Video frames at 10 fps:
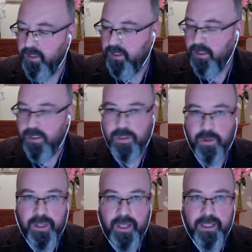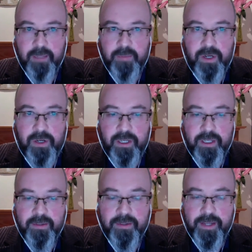So I think I'm nearly
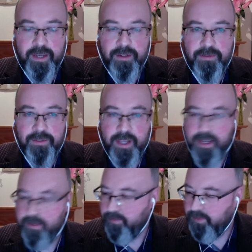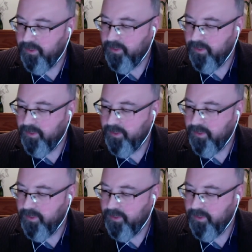out of time.